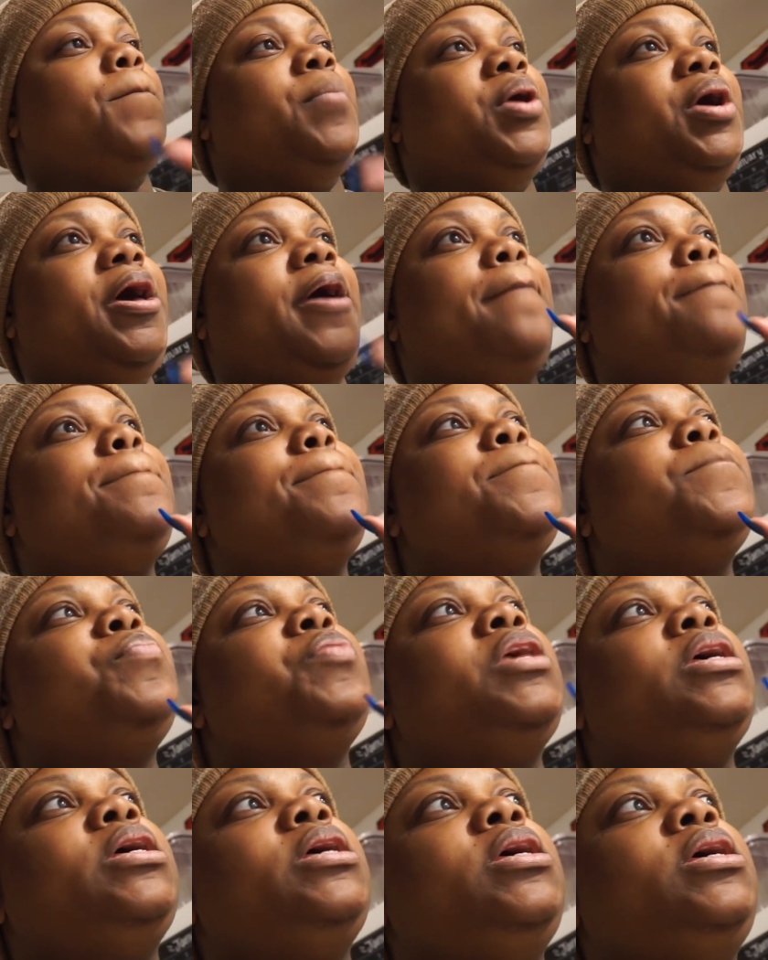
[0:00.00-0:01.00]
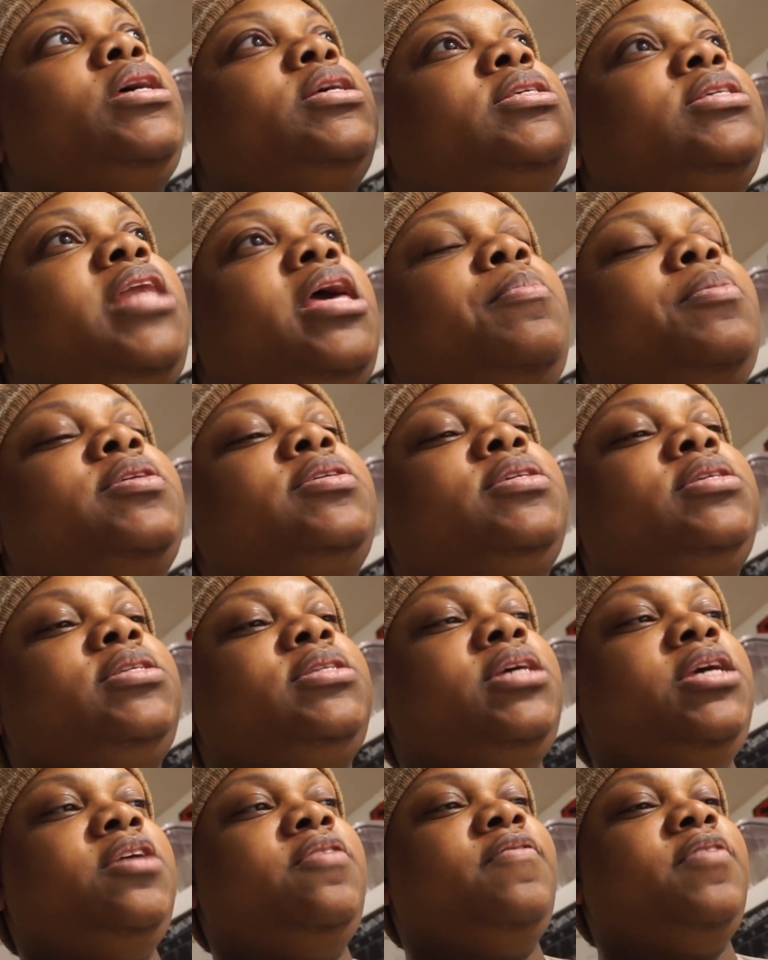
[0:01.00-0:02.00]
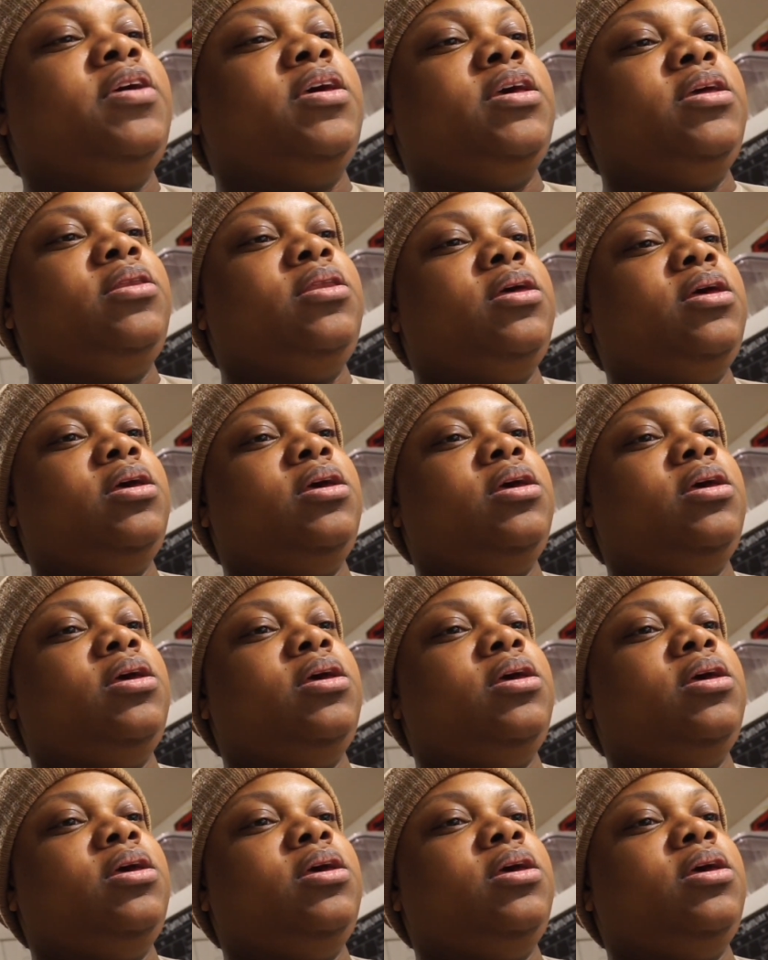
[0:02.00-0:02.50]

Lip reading: But his name is Steven.